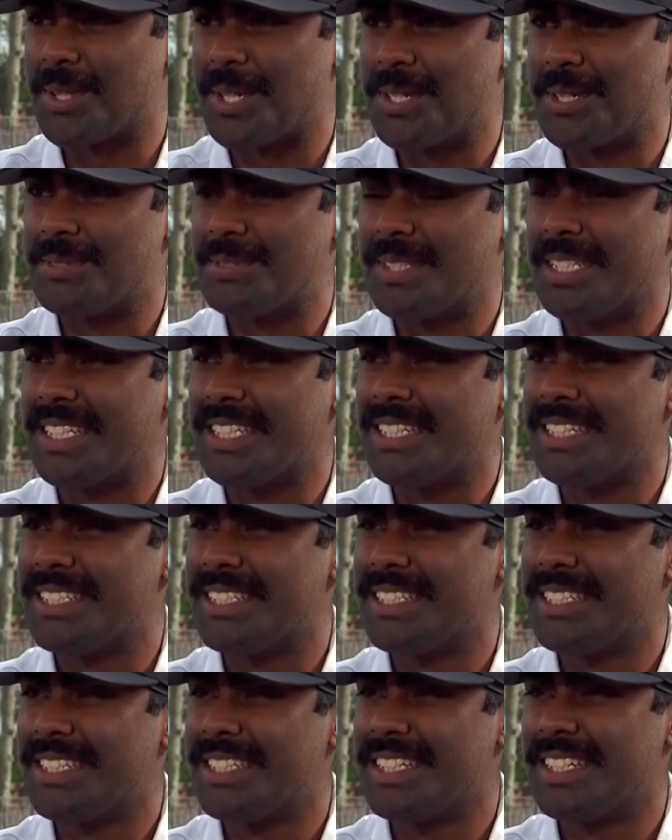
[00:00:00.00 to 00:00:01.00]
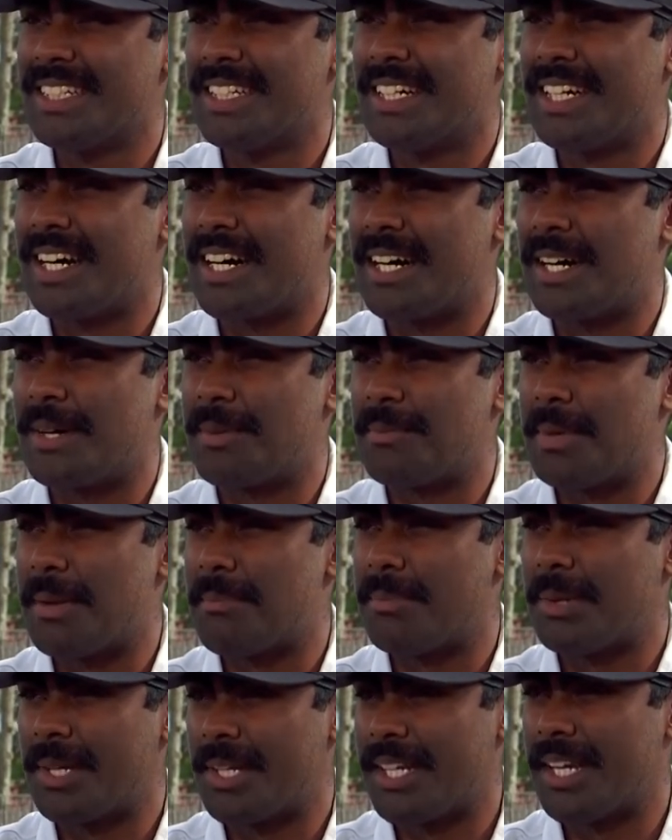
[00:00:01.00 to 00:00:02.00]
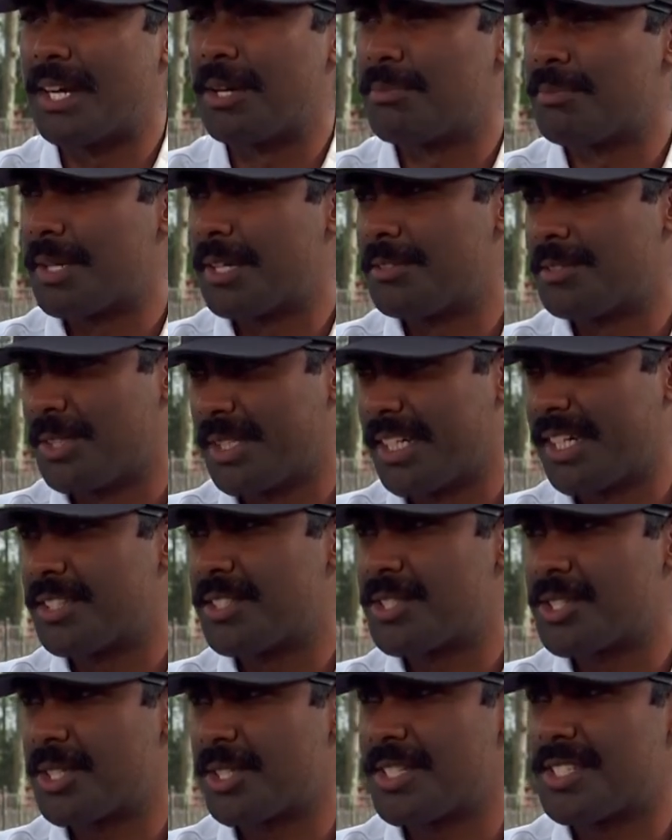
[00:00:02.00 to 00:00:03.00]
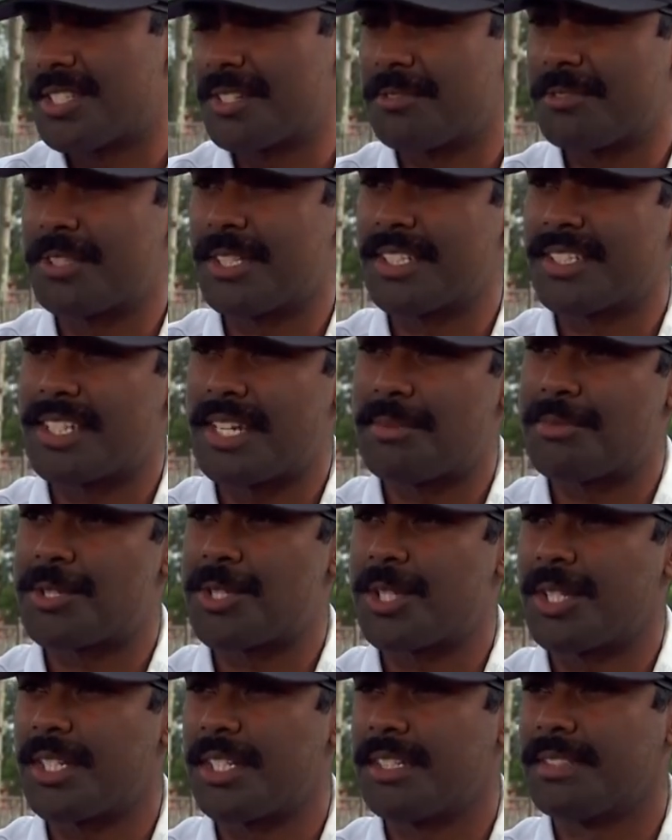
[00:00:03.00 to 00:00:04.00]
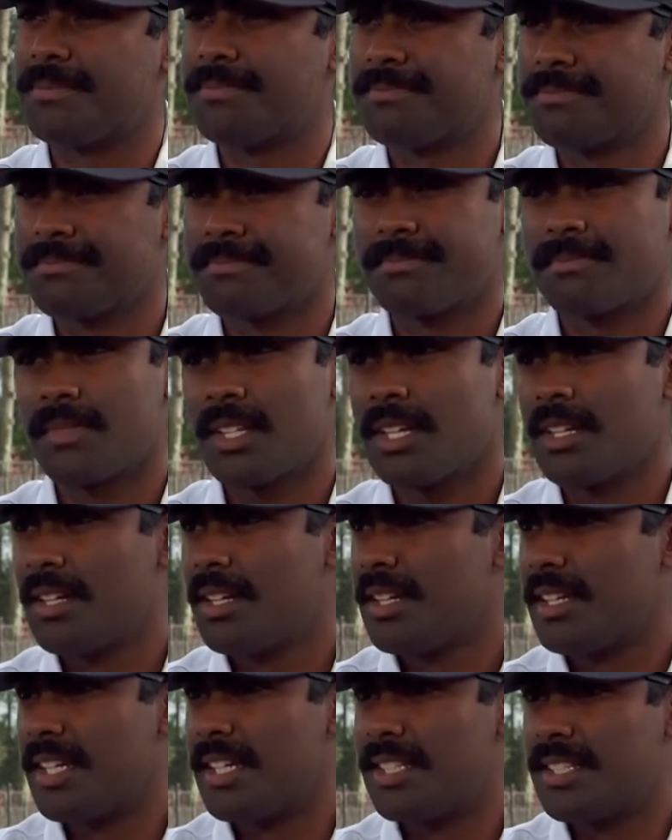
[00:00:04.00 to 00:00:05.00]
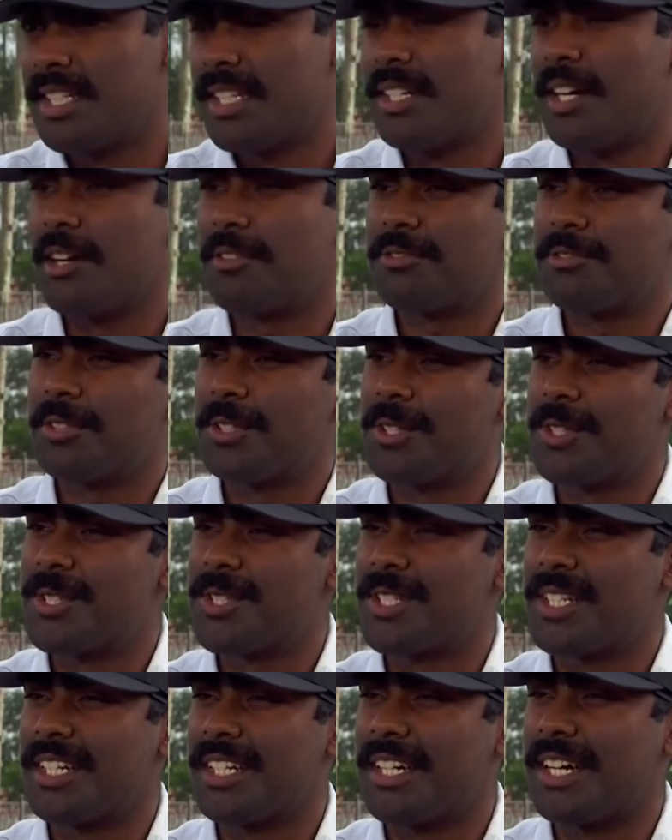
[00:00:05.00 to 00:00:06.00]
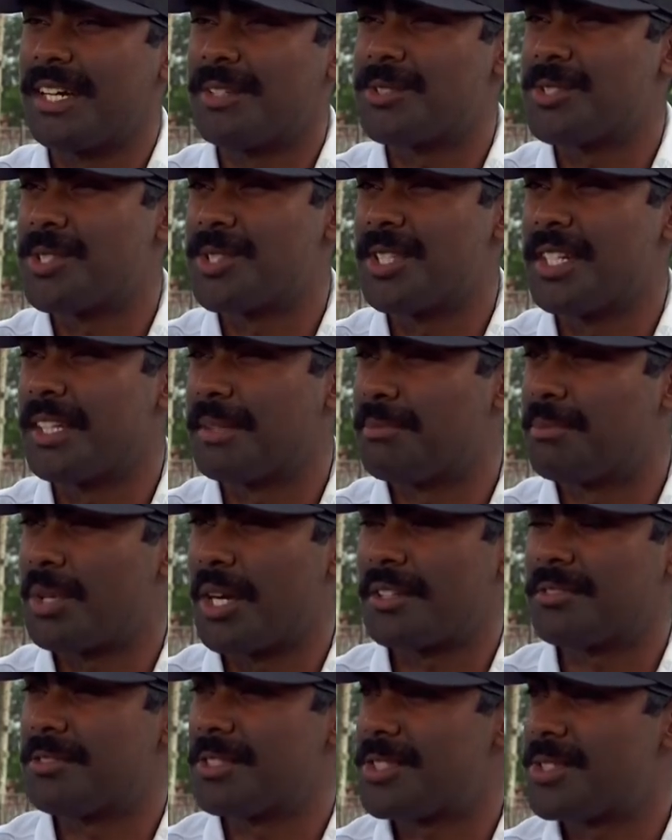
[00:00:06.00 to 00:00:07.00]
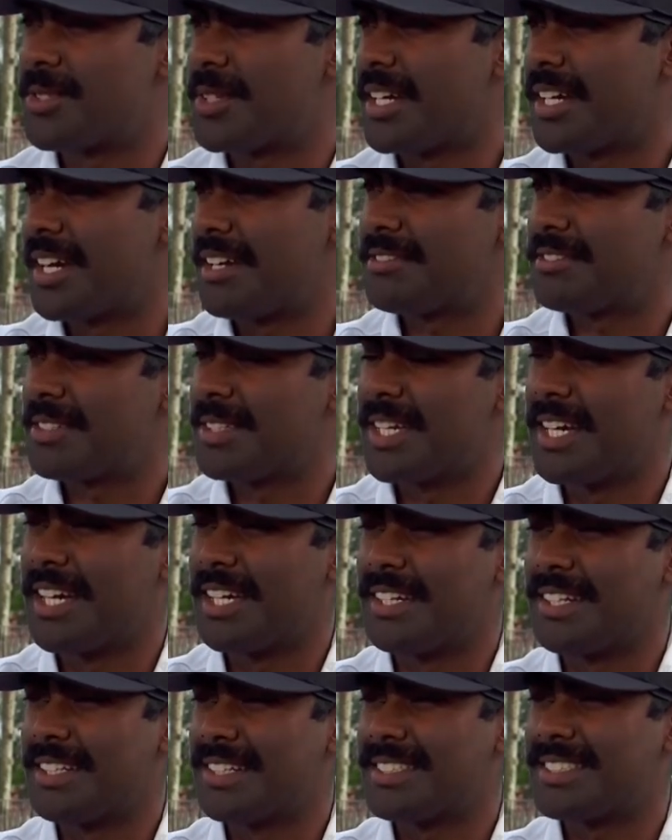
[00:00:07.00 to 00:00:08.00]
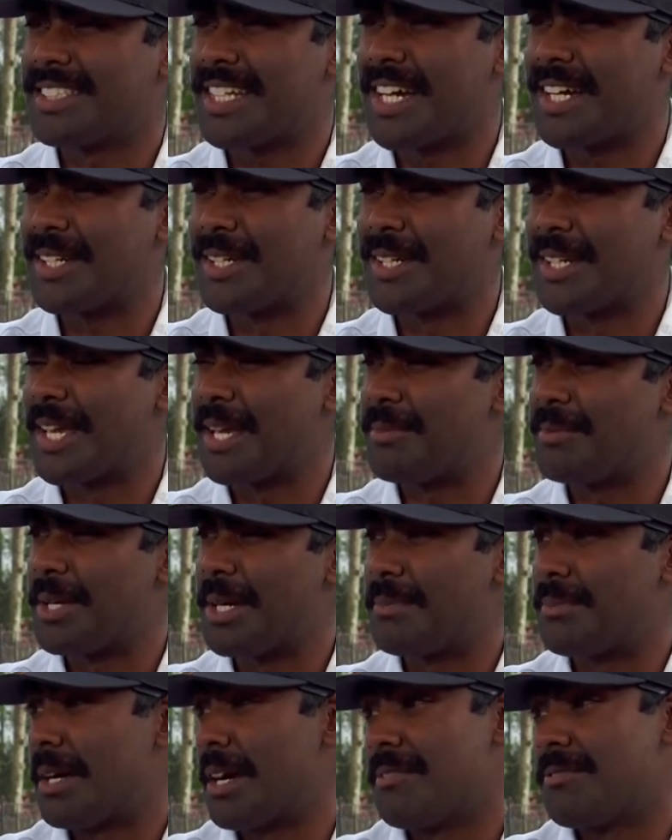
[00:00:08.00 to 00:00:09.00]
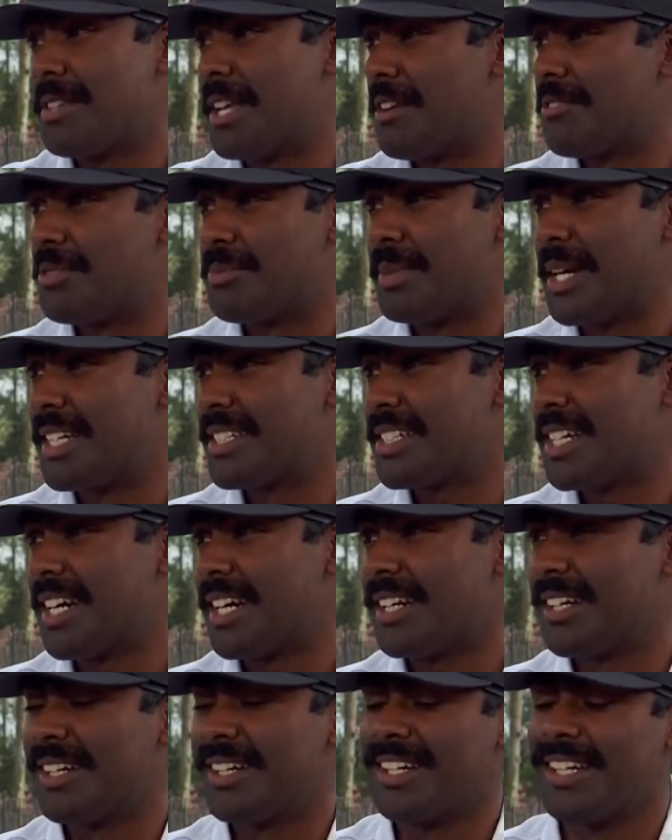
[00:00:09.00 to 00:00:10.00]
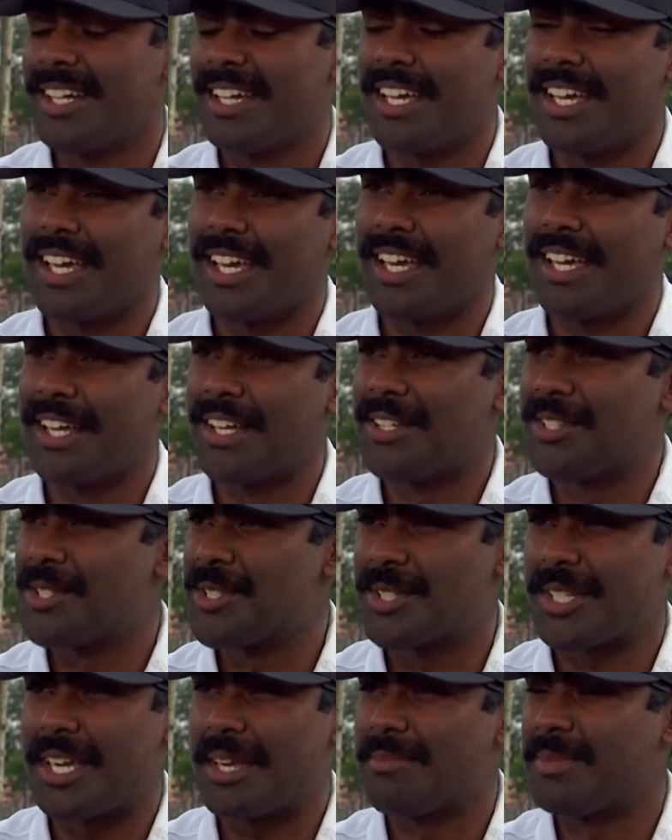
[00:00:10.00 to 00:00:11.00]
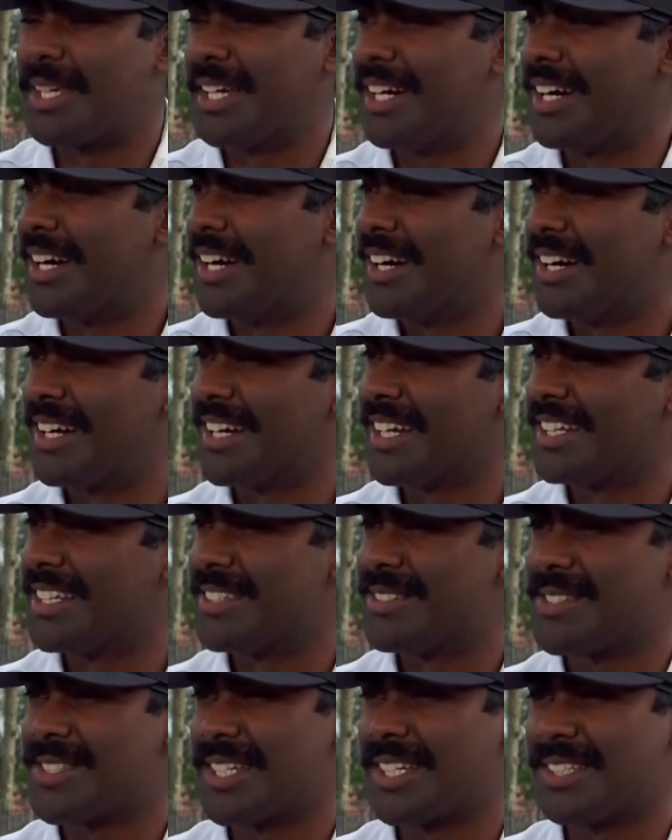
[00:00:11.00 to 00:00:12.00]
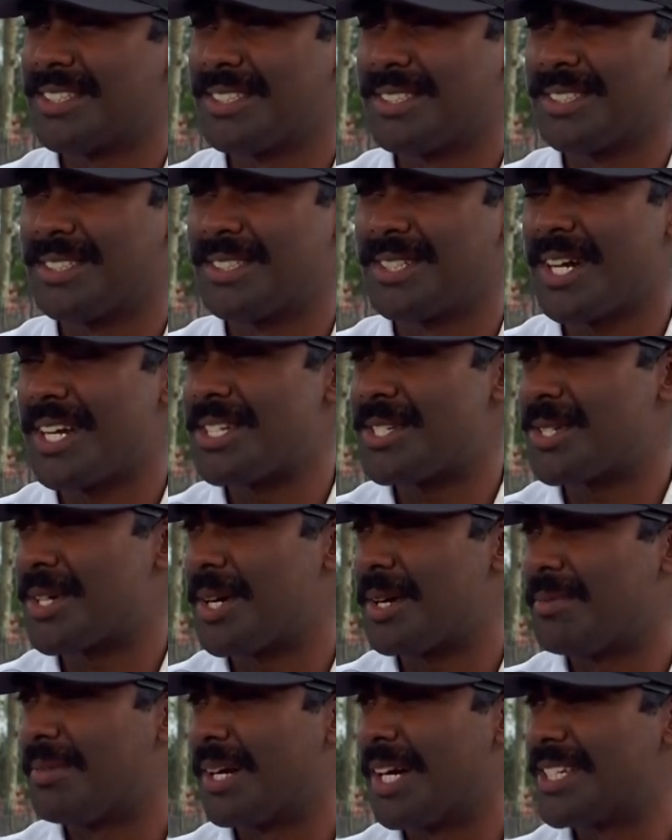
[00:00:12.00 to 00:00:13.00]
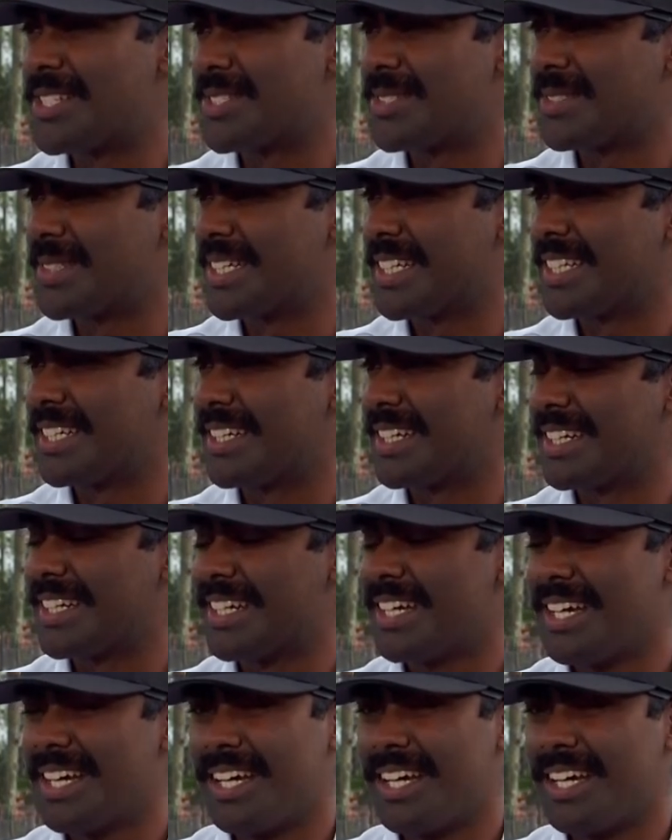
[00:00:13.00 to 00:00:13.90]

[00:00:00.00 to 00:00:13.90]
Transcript: Riv, my buddy Aaron Beverly got the Charlie Sifford exemption, and he teed off first, and I was just eating breakfast right after that, and Tiger came up. I've never met Tiger, and just gave me a hug, and he was like, dude, great job last week. Like,